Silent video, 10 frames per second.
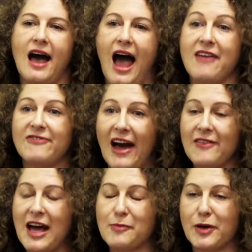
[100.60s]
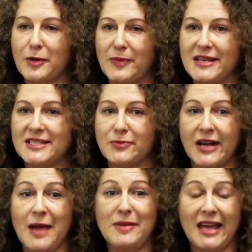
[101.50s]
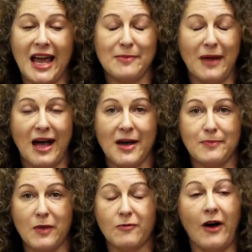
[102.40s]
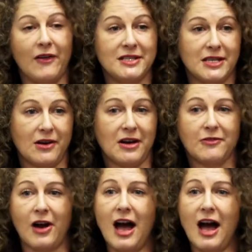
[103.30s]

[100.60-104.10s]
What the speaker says: I found that purpose when I began volunteering for